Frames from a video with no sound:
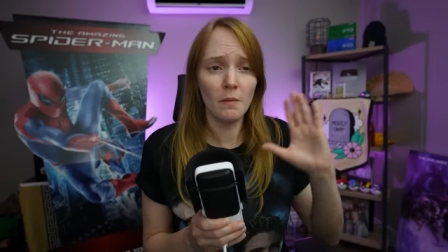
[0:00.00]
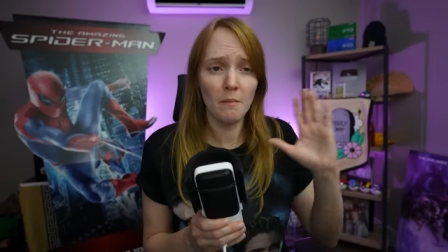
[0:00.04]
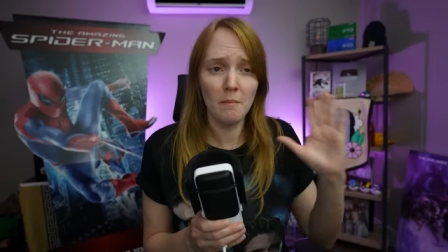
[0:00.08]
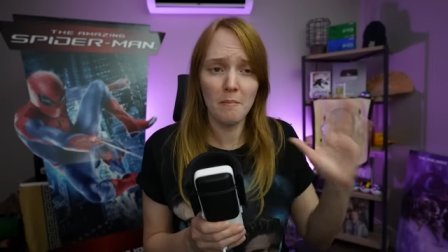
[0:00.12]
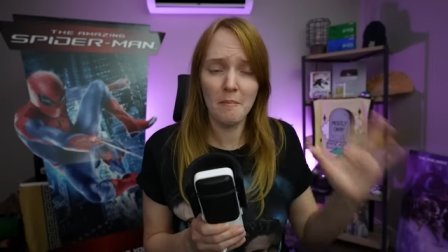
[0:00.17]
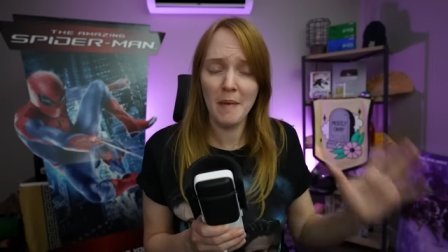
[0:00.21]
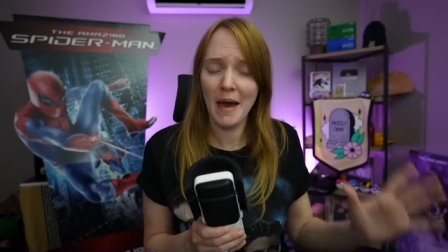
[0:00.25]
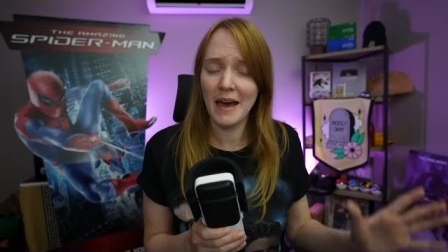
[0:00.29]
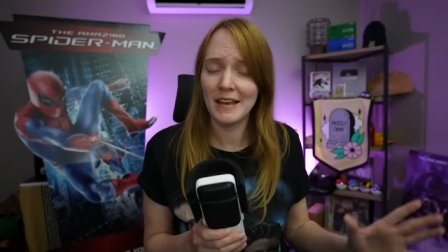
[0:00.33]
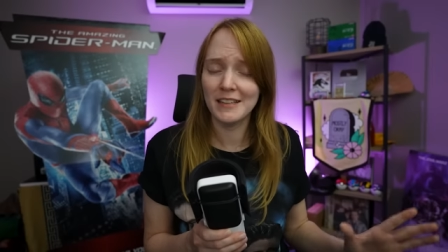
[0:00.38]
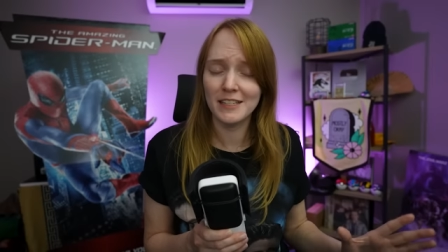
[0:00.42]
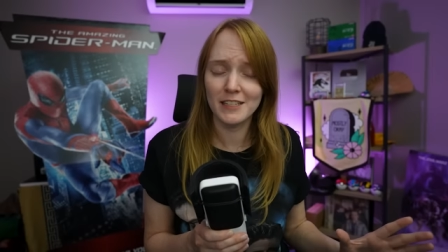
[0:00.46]

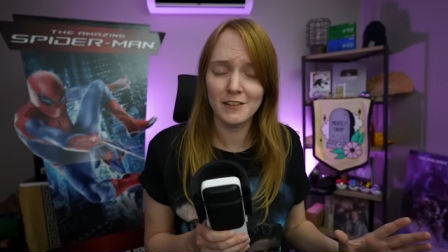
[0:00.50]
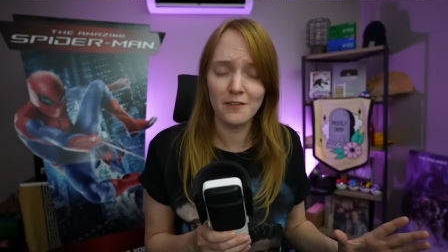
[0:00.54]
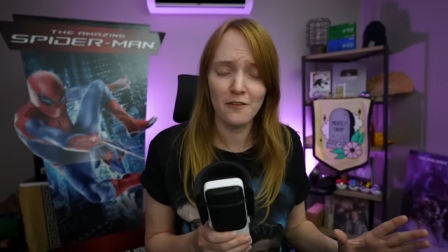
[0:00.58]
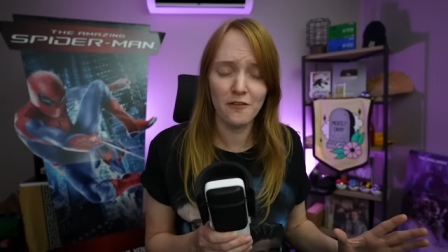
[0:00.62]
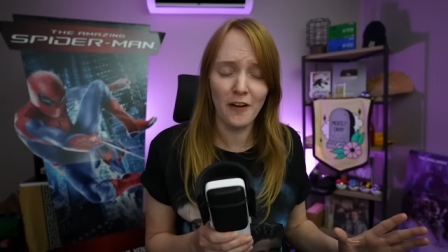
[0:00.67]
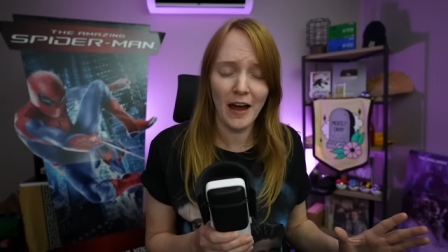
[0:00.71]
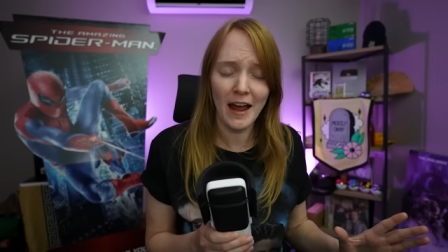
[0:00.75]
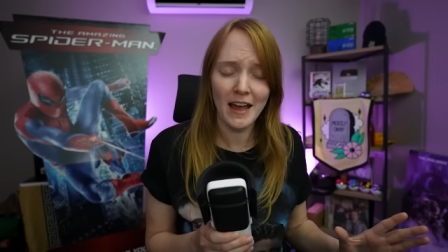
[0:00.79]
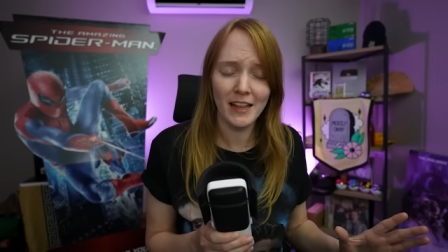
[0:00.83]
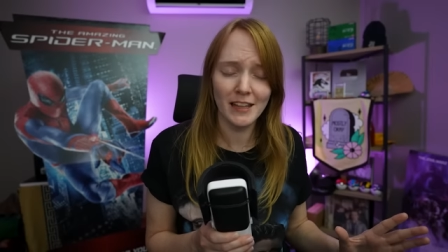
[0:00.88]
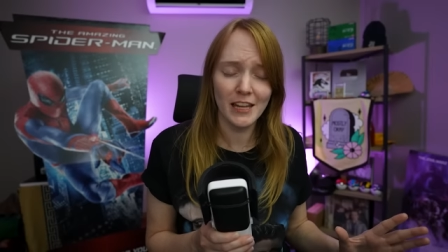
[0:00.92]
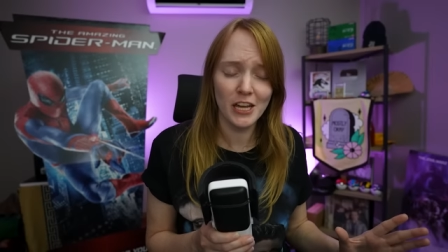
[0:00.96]
massive
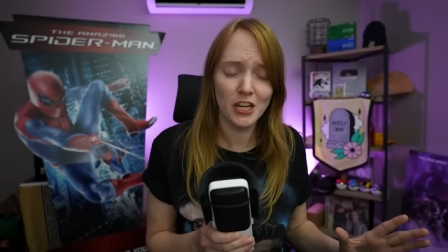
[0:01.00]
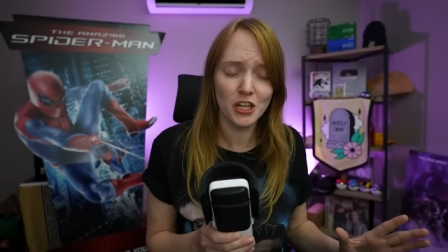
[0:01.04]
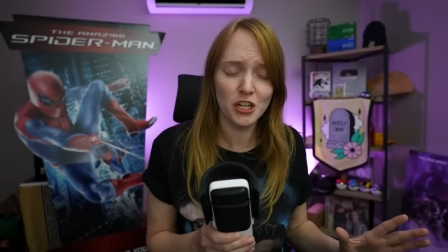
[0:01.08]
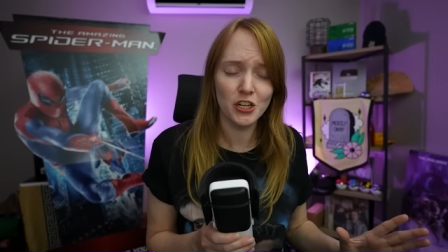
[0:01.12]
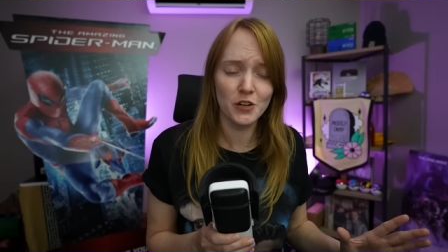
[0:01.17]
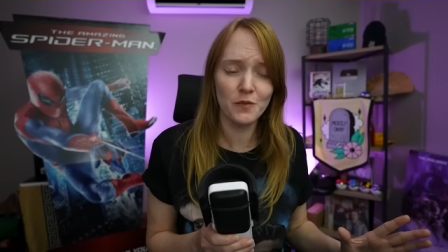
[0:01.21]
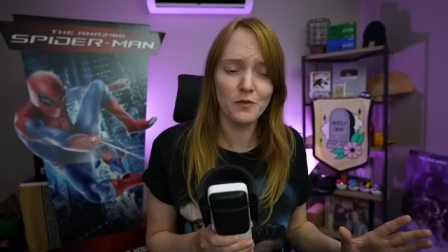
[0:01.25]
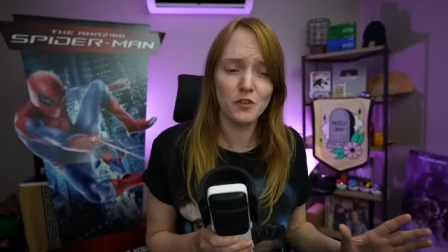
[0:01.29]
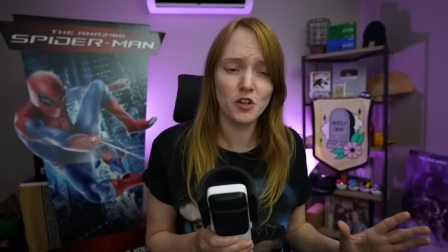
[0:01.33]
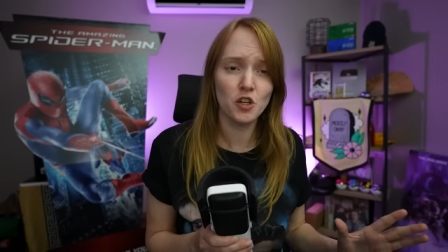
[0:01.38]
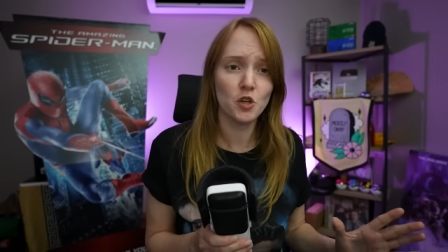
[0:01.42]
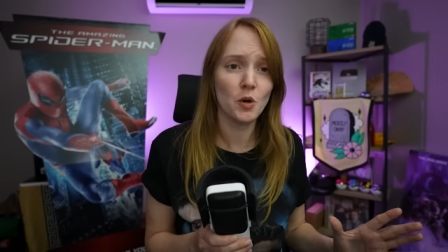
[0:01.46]
violation
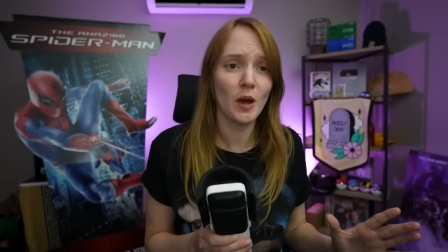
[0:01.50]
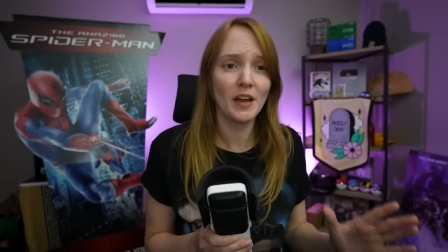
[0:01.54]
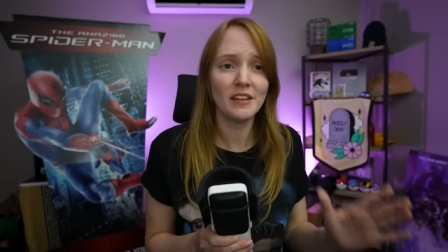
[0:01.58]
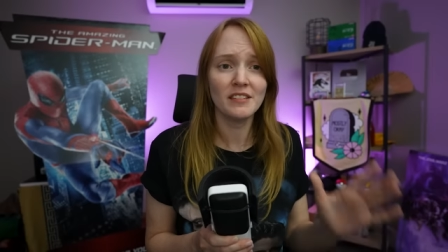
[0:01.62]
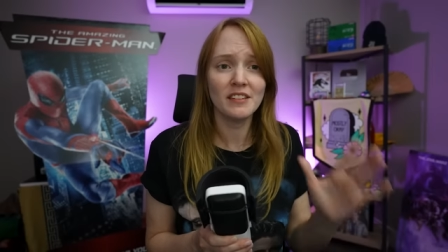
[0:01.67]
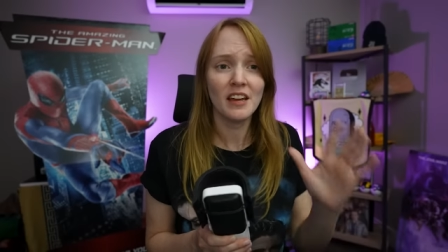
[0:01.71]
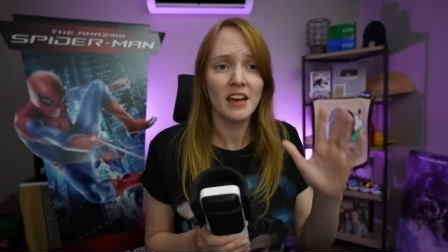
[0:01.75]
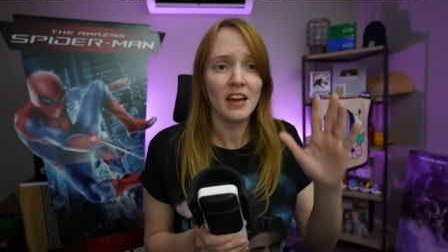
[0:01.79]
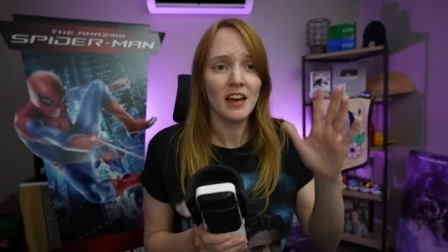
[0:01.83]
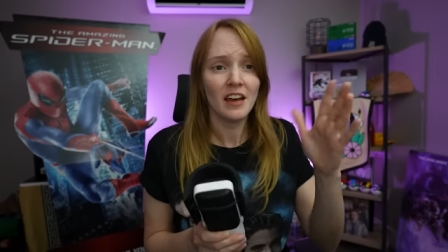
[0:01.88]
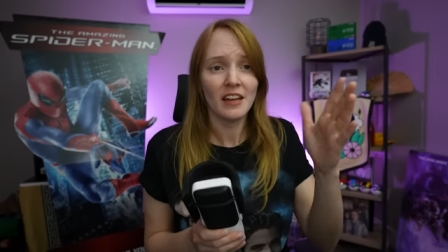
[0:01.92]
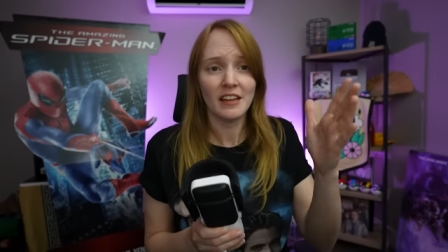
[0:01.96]
of
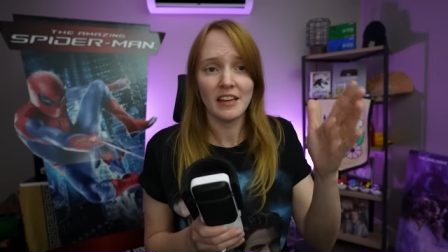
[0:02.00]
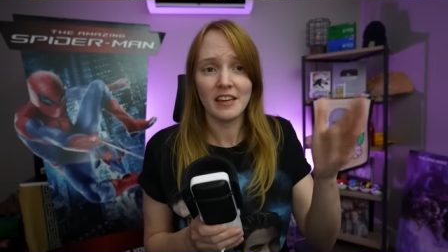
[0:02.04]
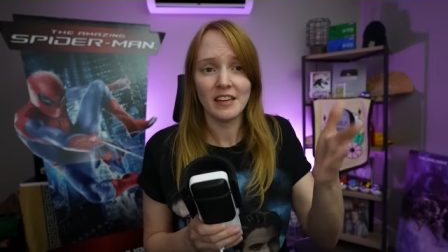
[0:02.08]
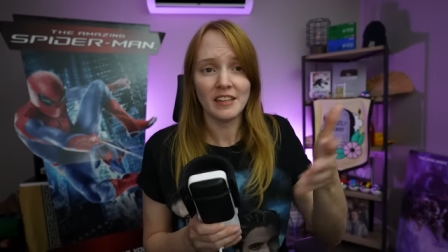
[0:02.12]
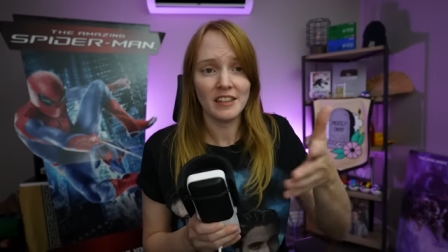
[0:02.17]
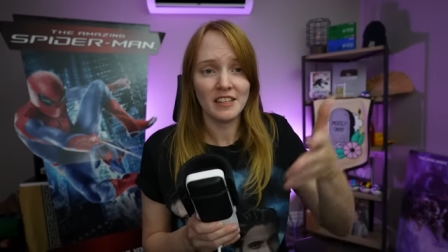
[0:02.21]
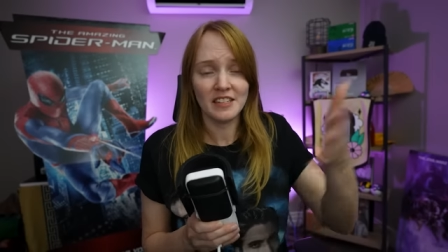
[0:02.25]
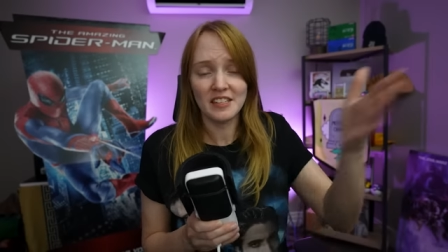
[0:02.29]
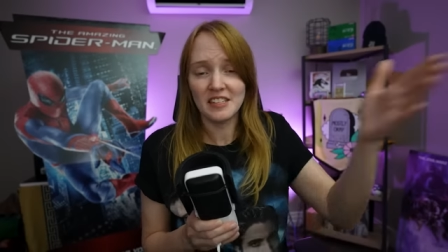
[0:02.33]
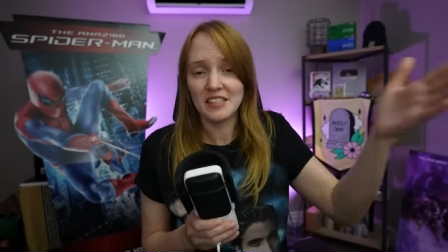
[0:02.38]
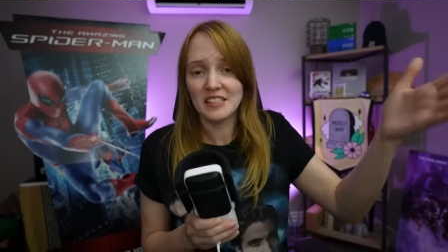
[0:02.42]
trust. Like, this